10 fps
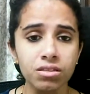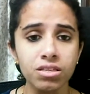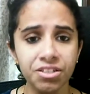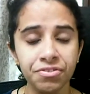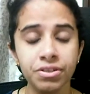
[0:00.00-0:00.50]

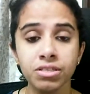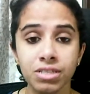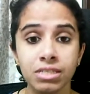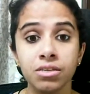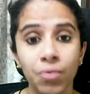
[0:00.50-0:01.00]
the difference
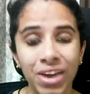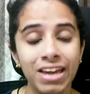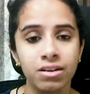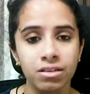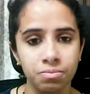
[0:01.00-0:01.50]
is the way
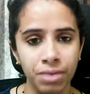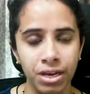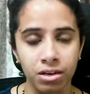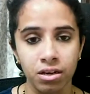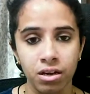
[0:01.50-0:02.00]
it is
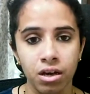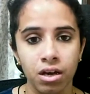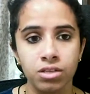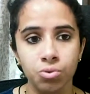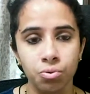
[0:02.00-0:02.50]
made.
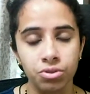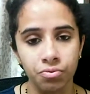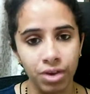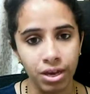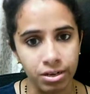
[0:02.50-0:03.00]
So the
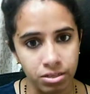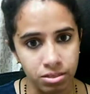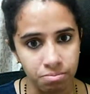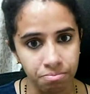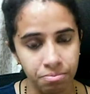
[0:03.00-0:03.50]
way it
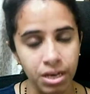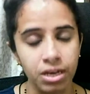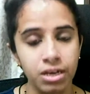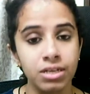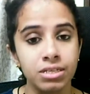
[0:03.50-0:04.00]
is
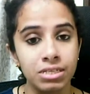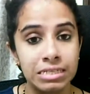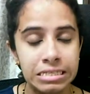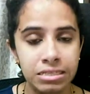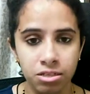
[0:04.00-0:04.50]
made, it is
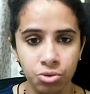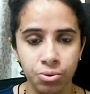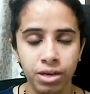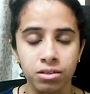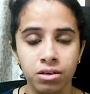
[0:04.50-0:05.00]
knitted
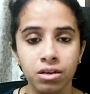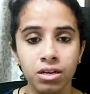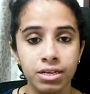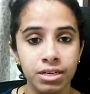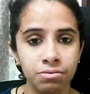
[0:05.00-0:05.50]
together,
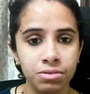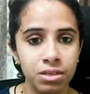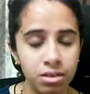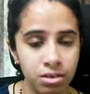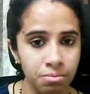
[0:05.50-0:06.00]
it gives a
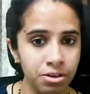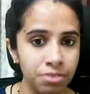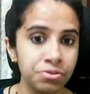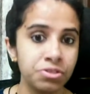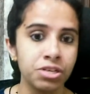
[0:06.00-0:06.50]
little bit
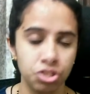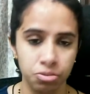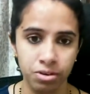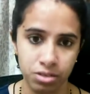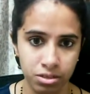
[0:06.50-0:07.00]
of
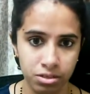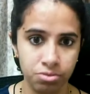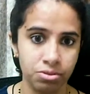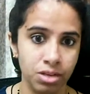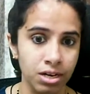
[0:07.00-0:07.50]
stretchability.
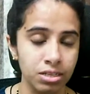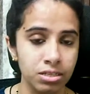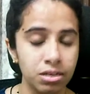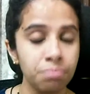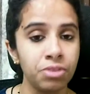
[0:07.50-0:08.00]
So that is
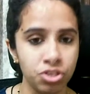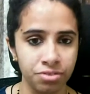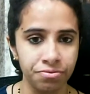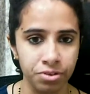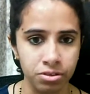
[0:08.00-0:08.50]
the major
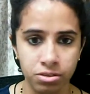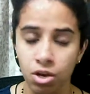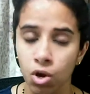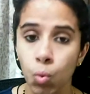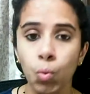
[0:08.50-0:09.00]
difference.
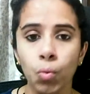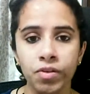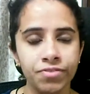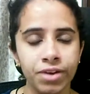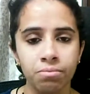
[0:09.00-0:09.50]

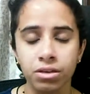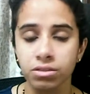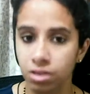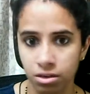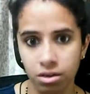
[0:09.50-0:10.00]
Woven
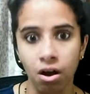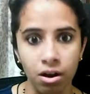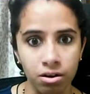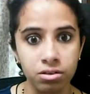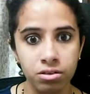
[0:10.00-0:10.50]
fabrics
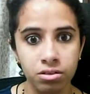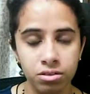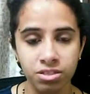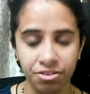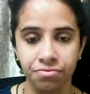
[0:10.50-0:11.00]
are
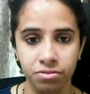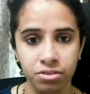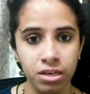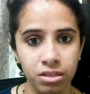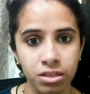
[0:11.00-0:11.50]
stiff,
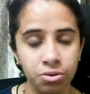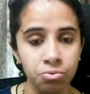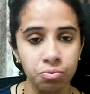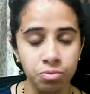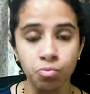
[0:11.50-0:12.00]
they
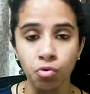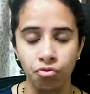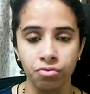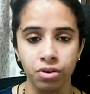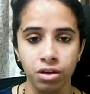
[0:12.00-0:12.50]
don't move.
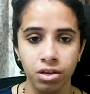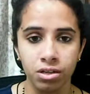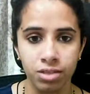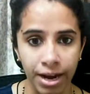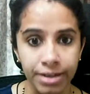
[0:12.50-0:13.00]

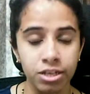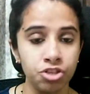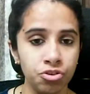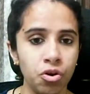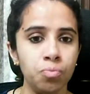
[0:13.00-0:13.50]
They ideally
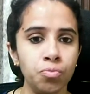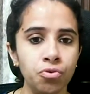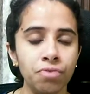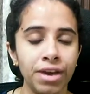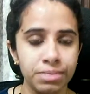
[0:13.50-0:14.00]
should not
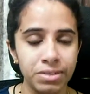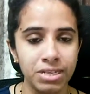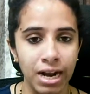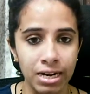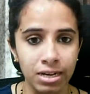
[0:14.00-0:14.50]
move,
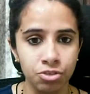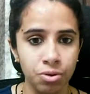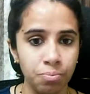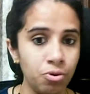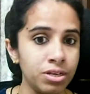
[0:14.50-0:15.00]
especially unless you
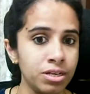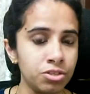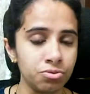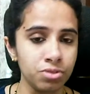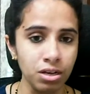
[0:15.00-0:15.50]
are pulling it
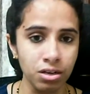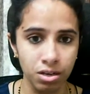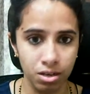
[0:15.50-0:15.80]
through the